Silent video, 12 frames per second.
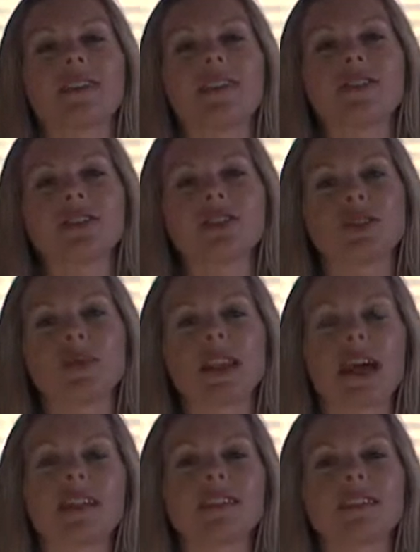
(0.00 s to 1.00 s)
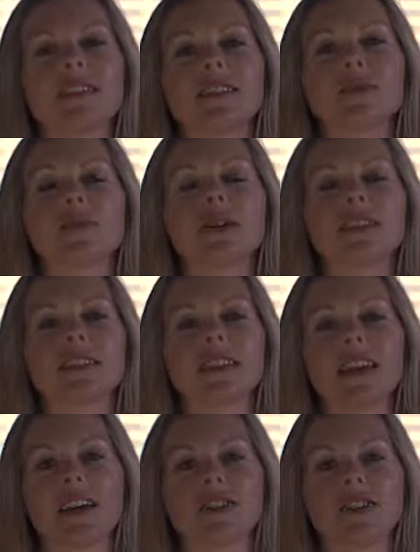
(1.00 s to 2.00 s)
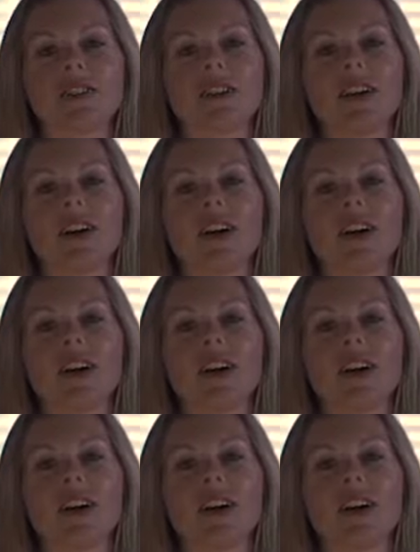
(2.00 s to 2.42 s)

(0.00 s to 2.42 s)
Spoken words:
leadership analysis presentation